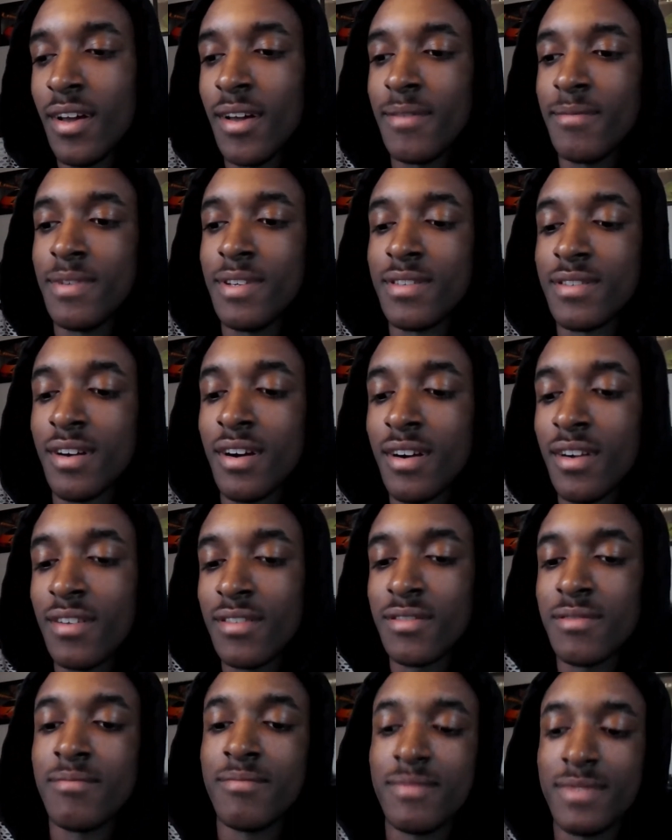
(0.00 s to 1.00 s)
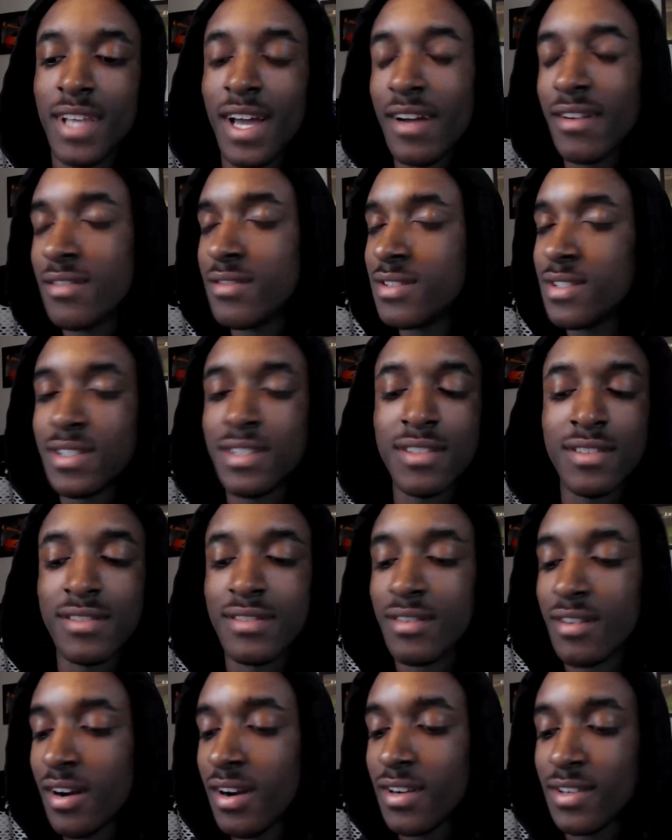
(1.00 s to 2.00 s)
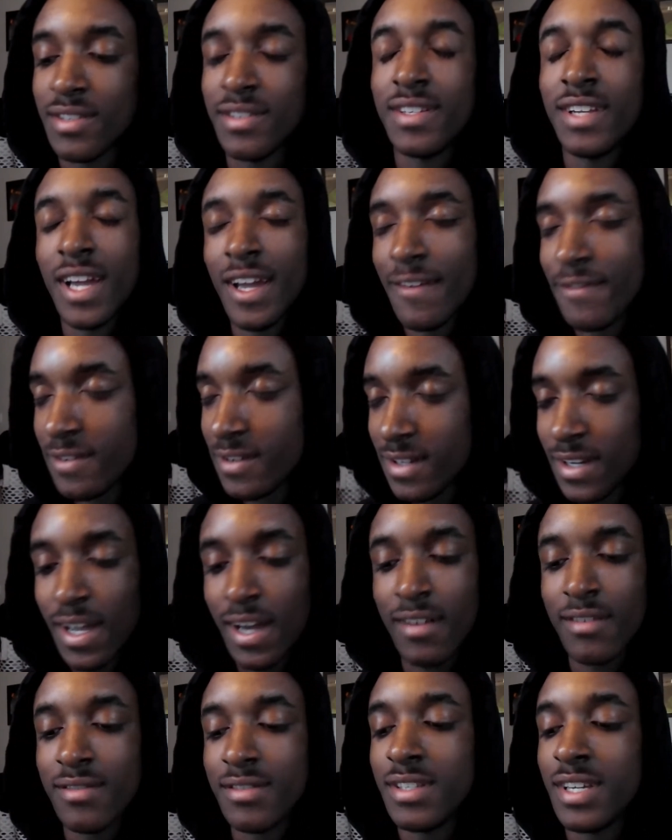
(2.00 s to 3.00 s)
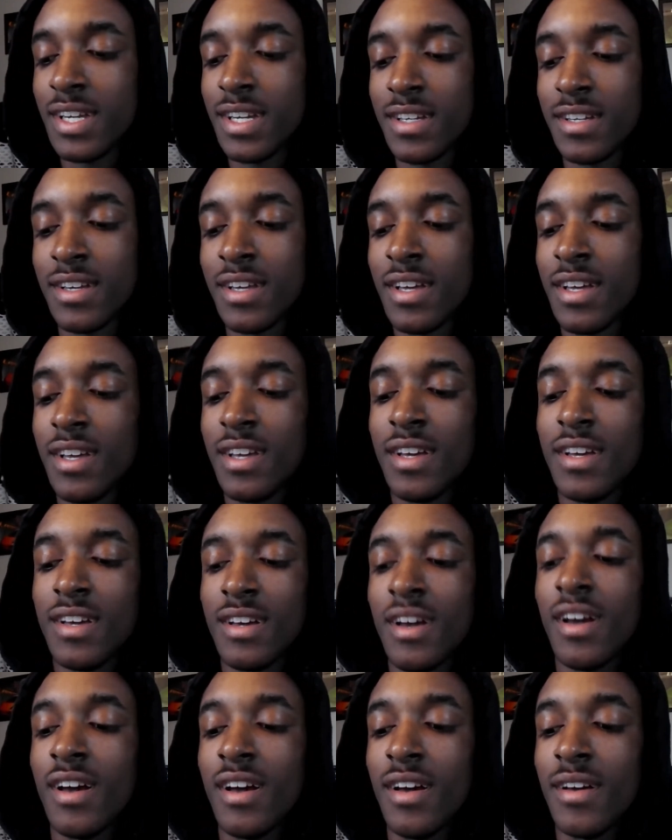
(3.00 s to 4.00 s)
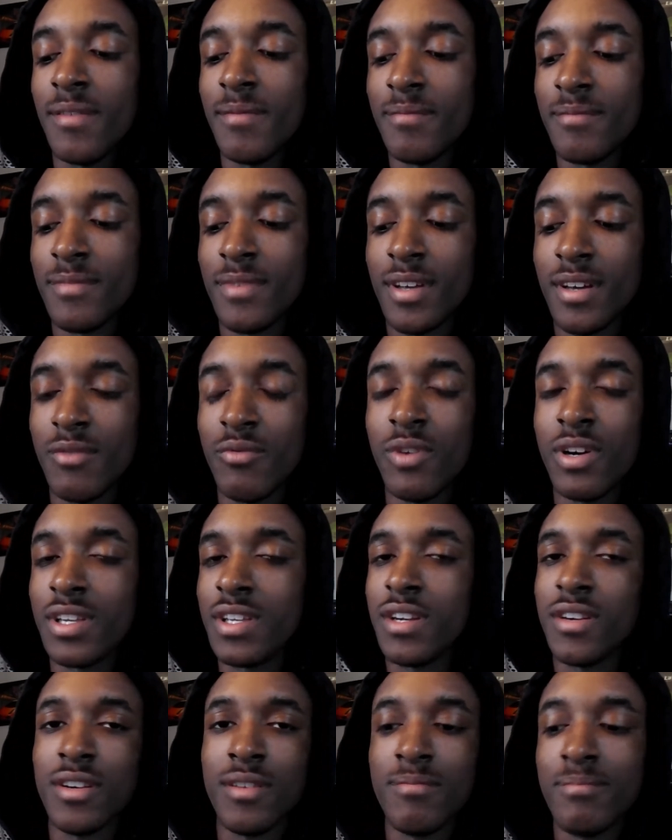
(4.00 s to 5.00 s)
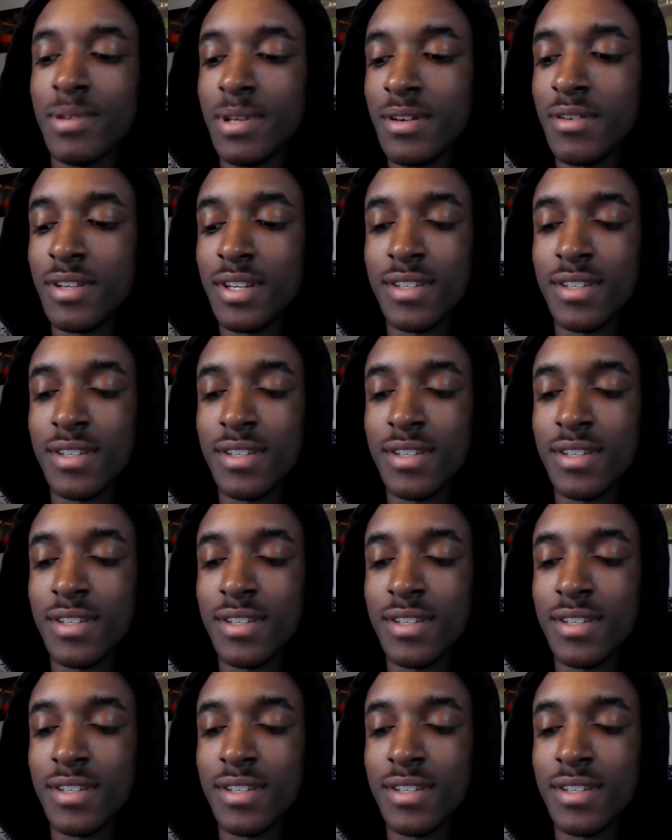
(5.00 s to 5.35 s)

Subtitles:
This car is definitely not going to take 1 year to build.